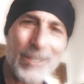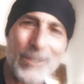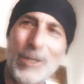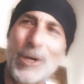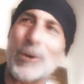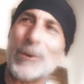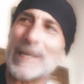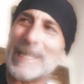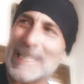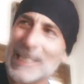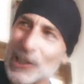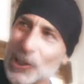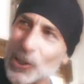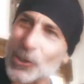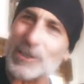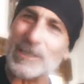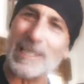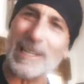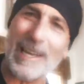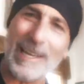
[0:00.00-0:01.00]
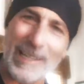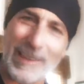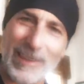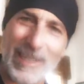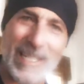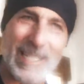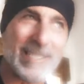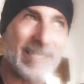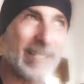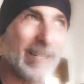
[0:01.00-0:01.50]
no, he looks like
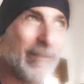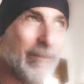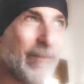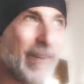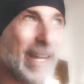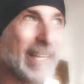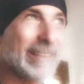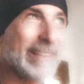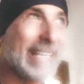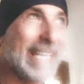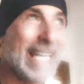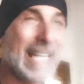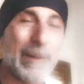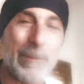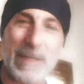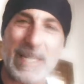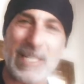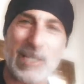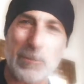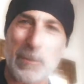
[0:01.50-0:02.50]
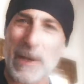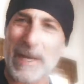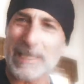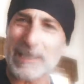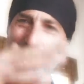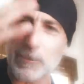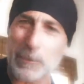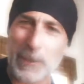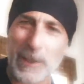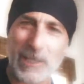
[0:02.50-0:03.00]
this, and in fact the enemy has
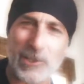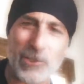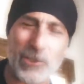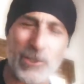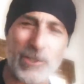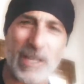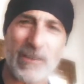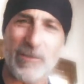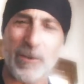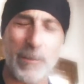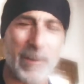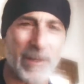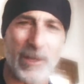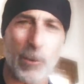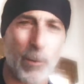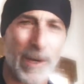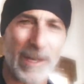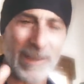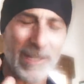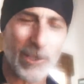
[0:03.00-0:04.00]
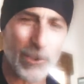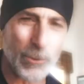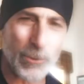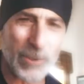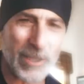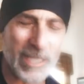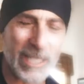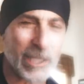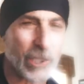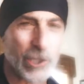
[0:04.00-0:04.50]
painted pictures of him in the way that you
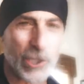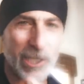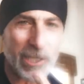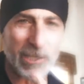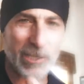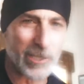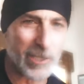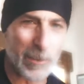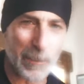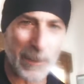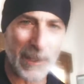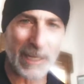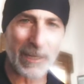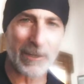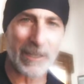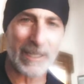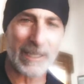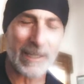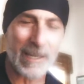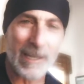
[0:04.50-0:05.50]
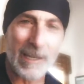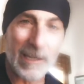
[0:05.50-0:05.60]
see Jesus appearing.